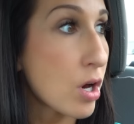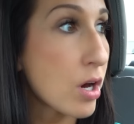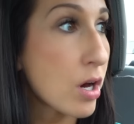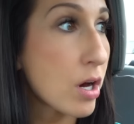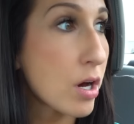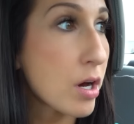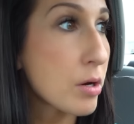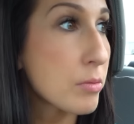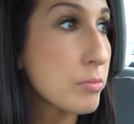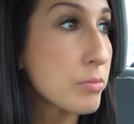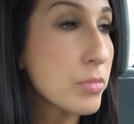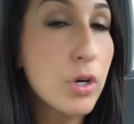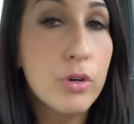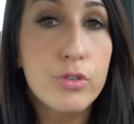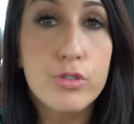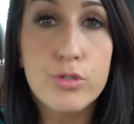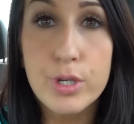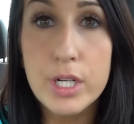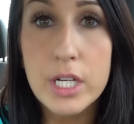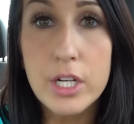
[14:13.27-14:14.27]

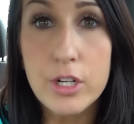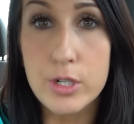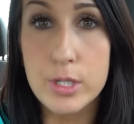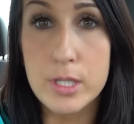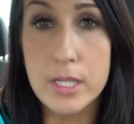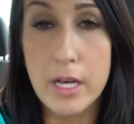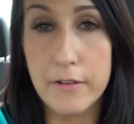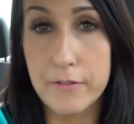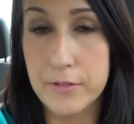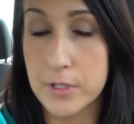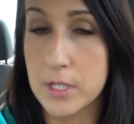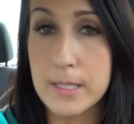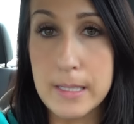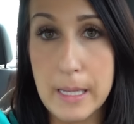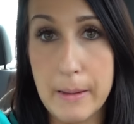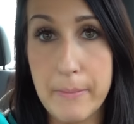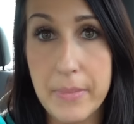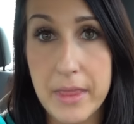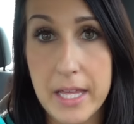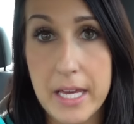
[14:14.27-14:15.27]
go treat yourself to
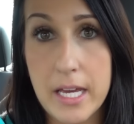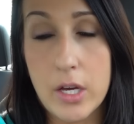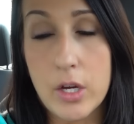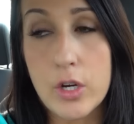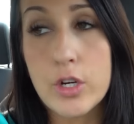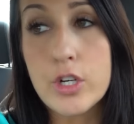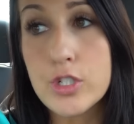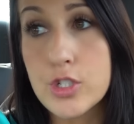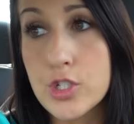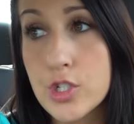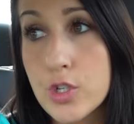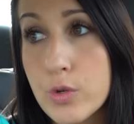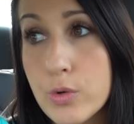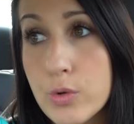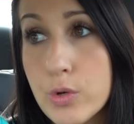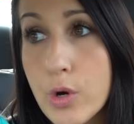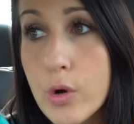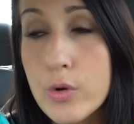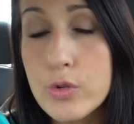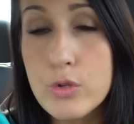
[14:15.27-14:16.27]
something? Could
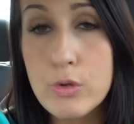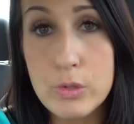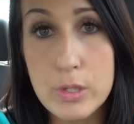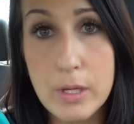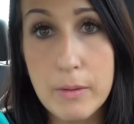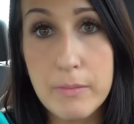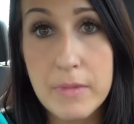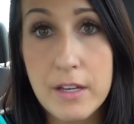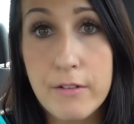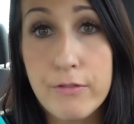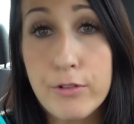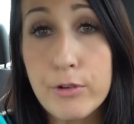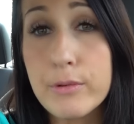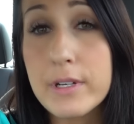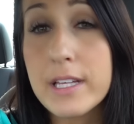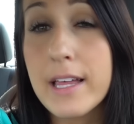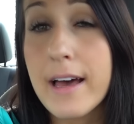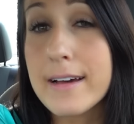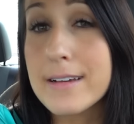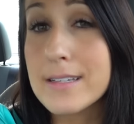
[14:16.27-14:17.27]
you go do something for
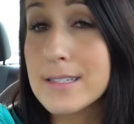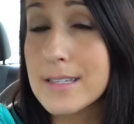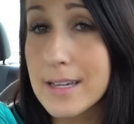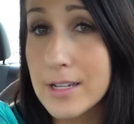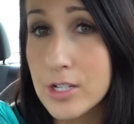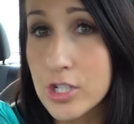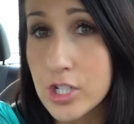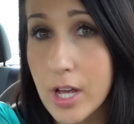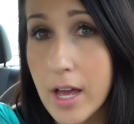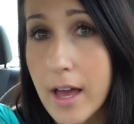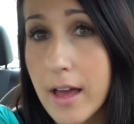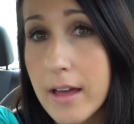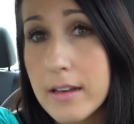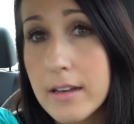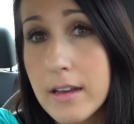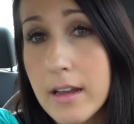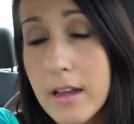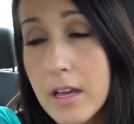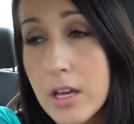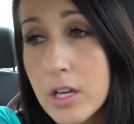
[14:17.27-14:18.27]

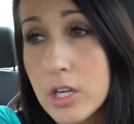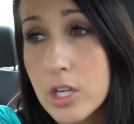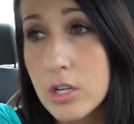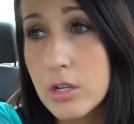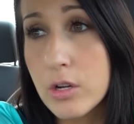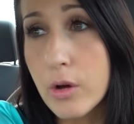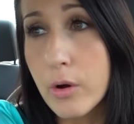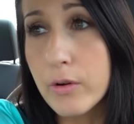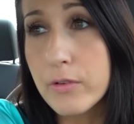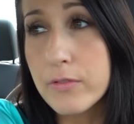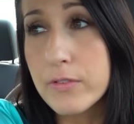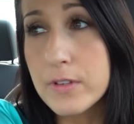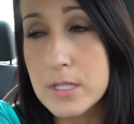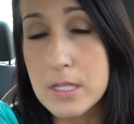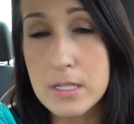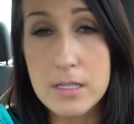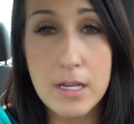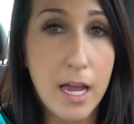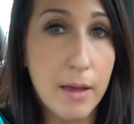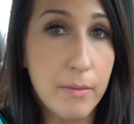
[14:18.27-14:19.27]
relaxation? You know, if it's
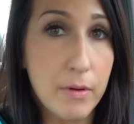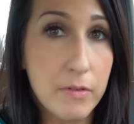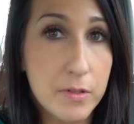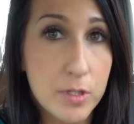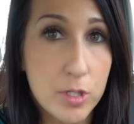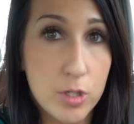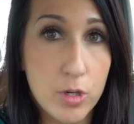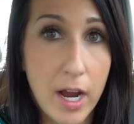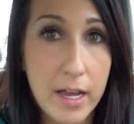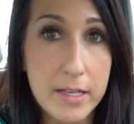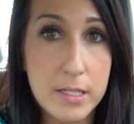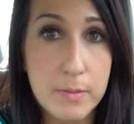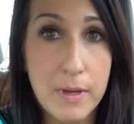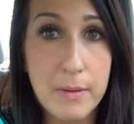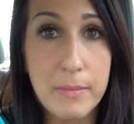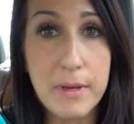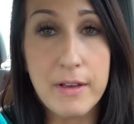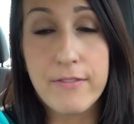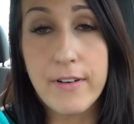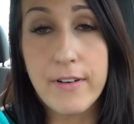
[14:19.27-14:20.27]
a time of stress, maybe